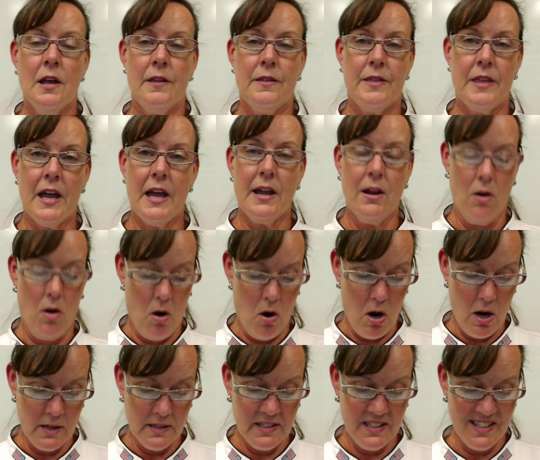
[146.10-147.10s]
They
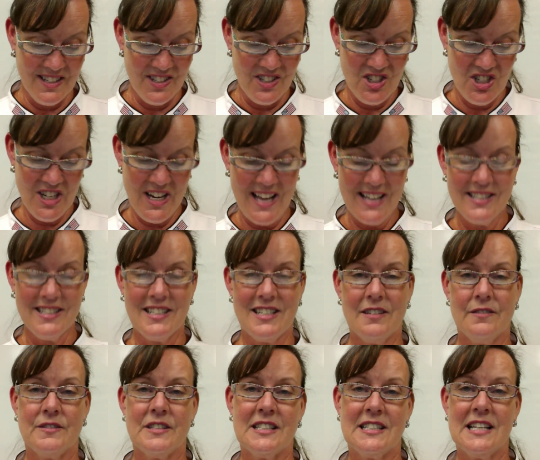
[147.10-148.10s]
are
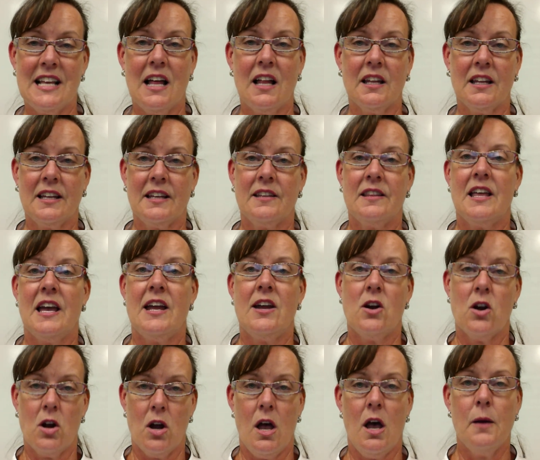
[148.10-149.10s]
suggestive selling. They
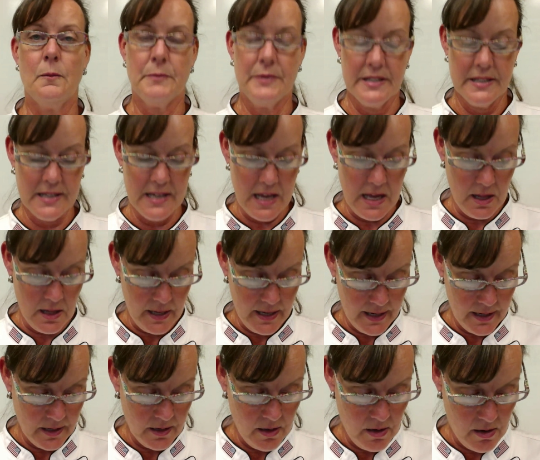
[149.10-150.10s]
are
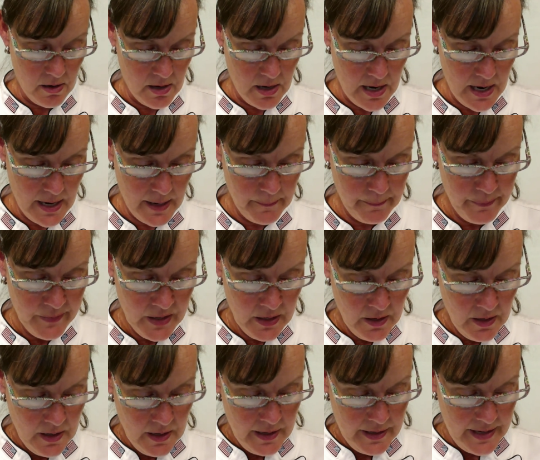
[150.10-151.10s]
upselling, all right?
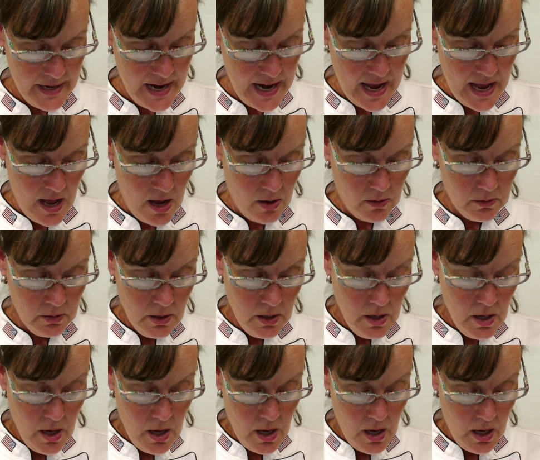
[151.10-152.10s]
Now,
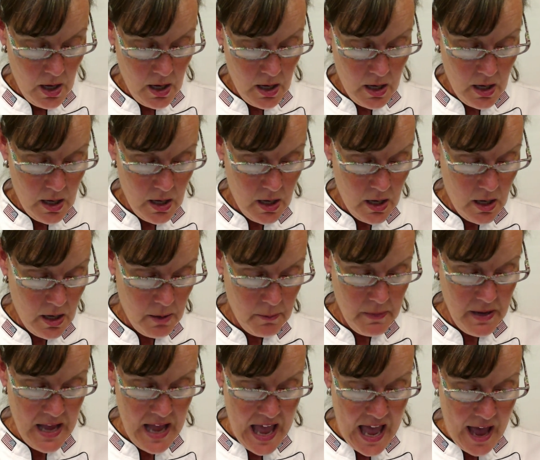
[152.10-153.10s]

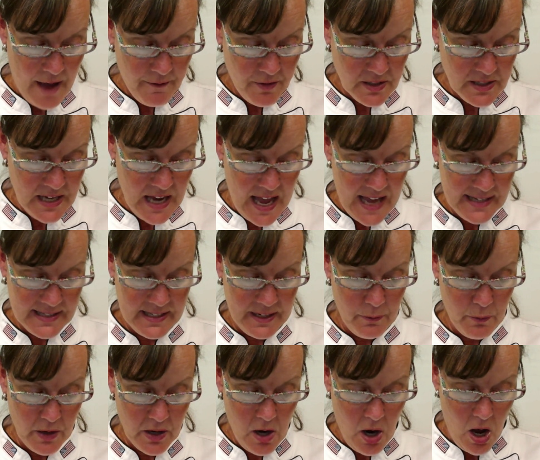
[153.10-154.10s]
advertising.
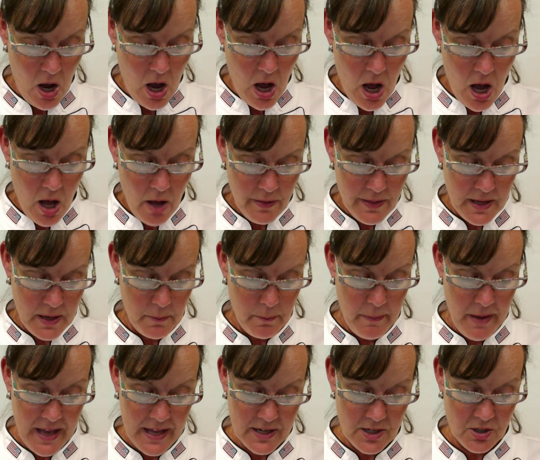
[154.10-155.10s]
Recall that
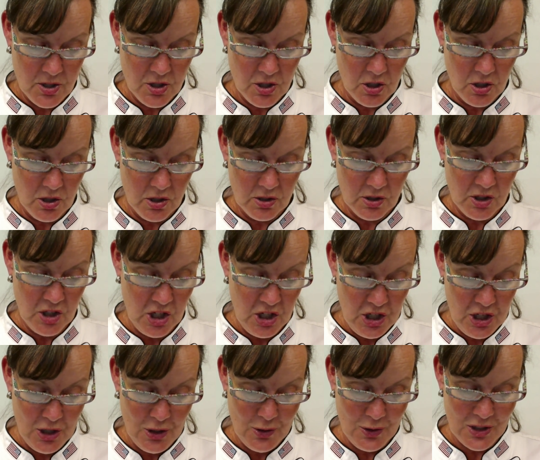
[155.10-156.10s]
managers
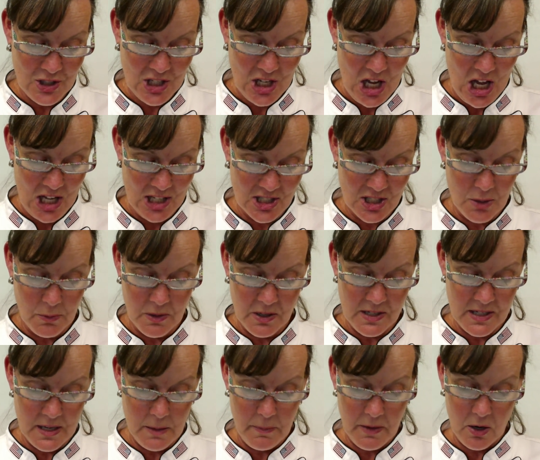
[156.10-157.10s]
use customer
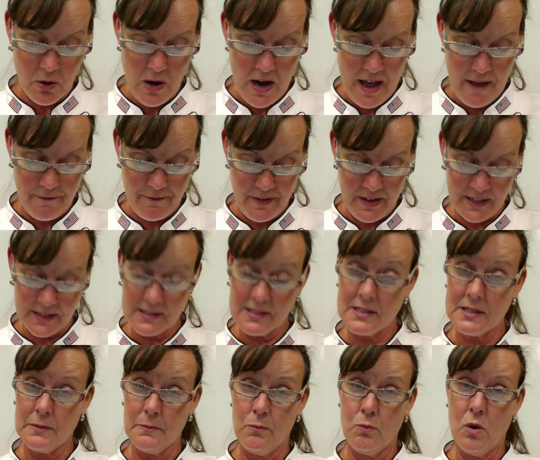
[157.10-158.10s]

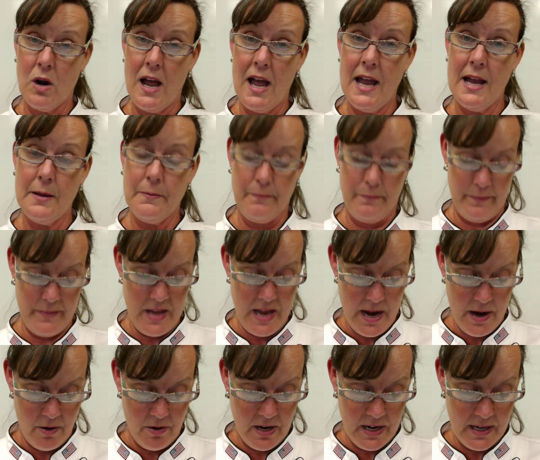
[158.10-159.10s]
demographics, right?
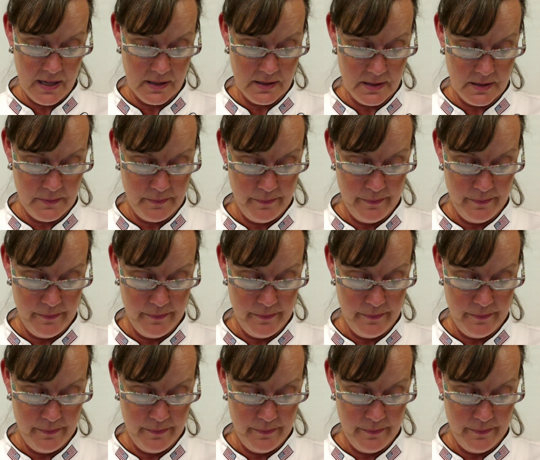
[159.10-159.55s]
Areas.